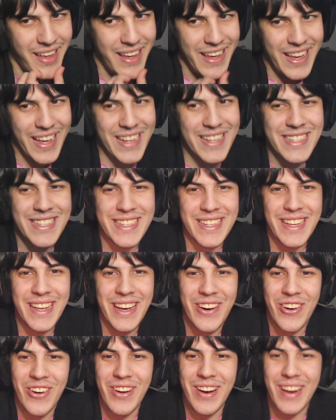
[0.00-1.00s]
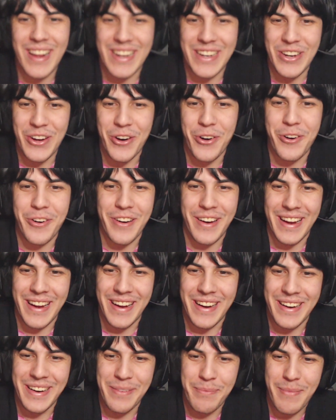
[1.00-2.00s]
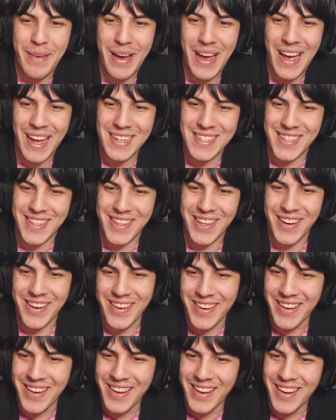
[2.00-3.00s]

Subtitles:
Is all ignoring Mash though.